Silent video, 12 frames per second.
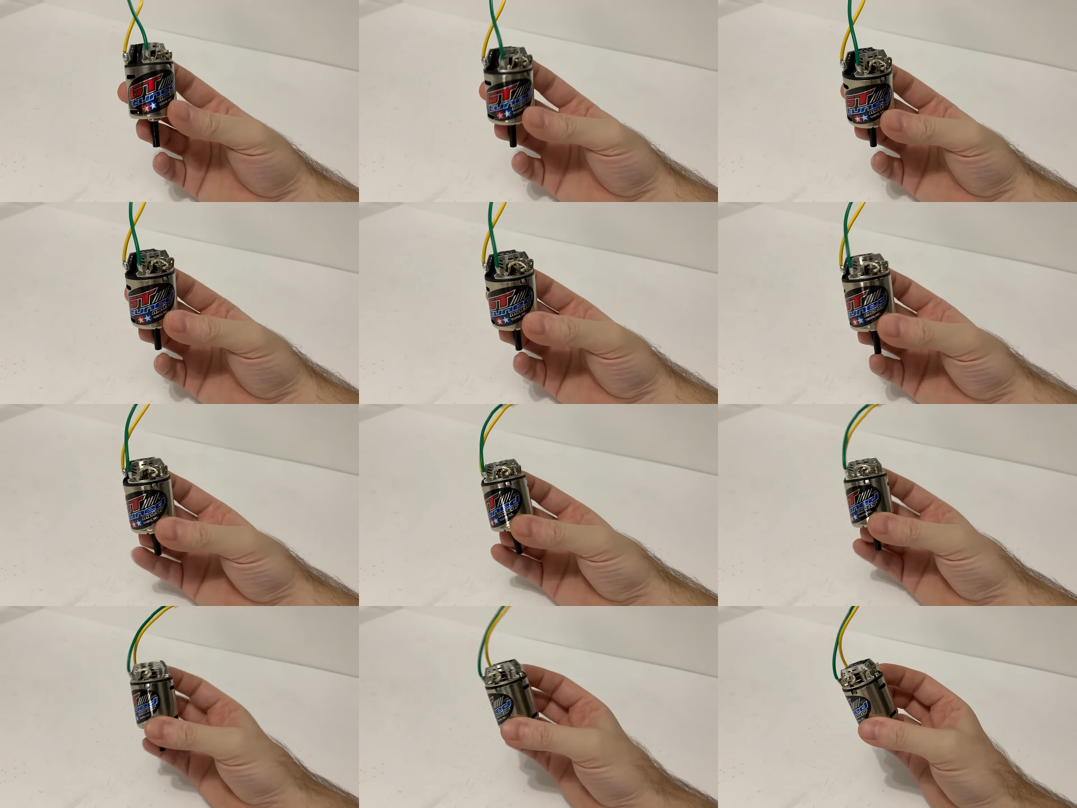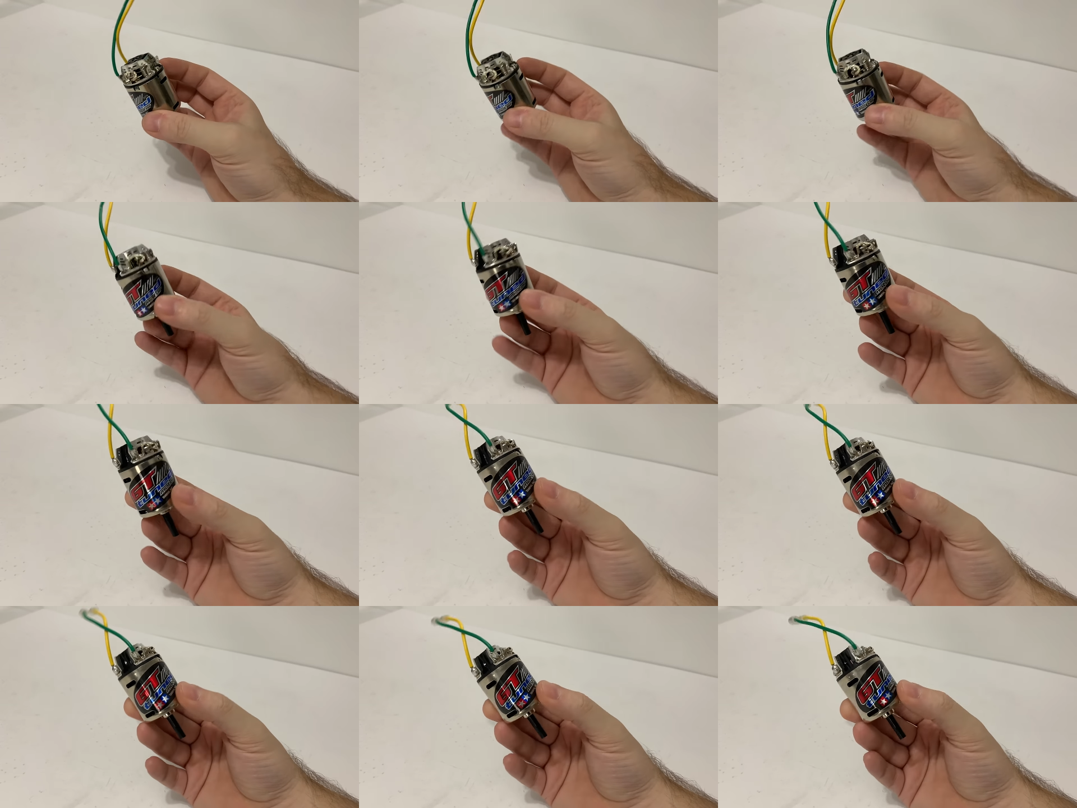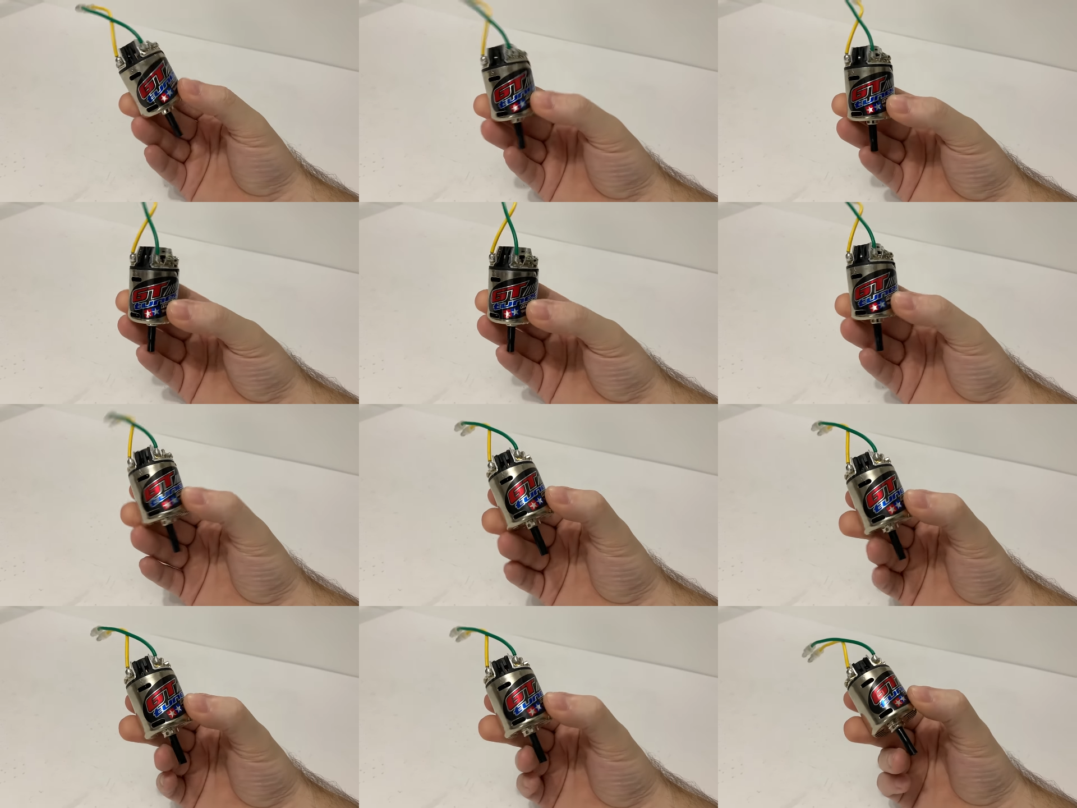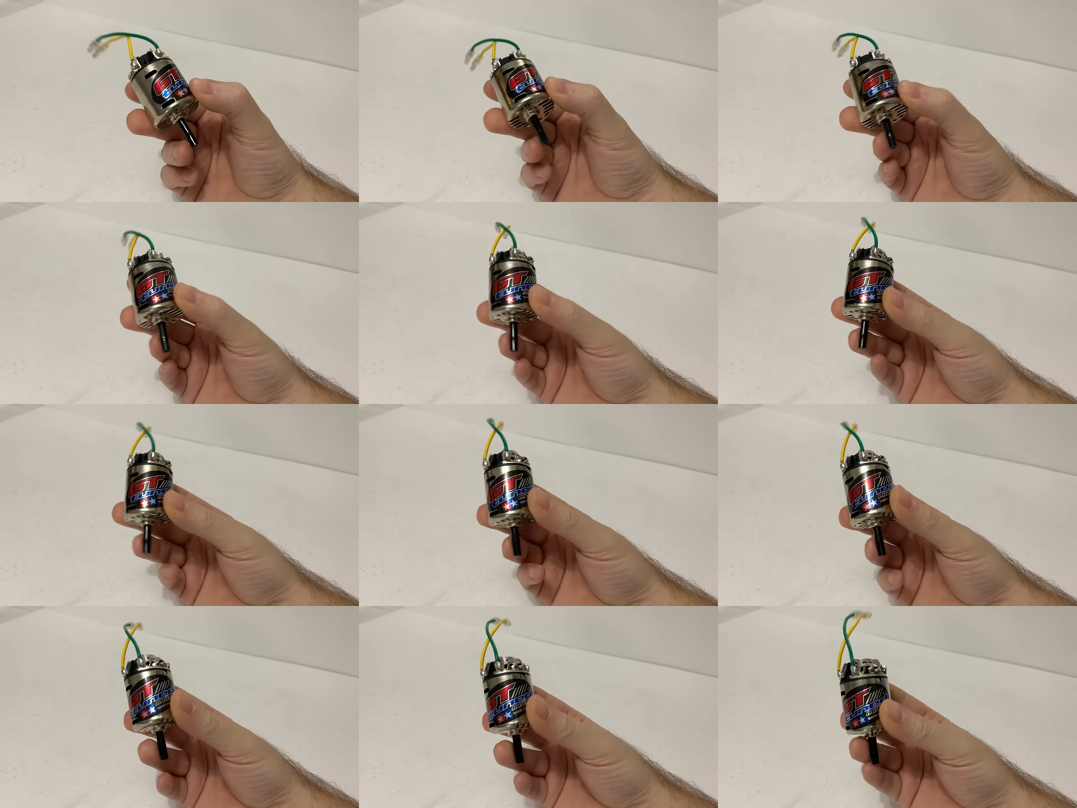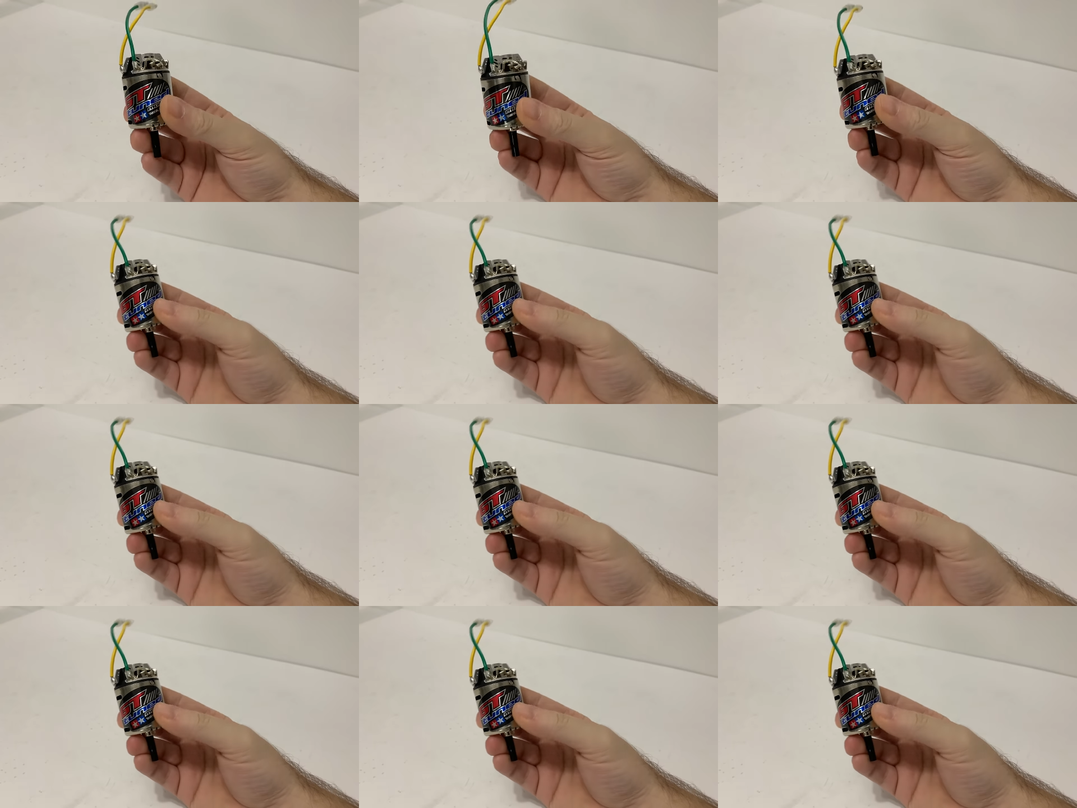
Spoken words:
[unreadable: no face in view]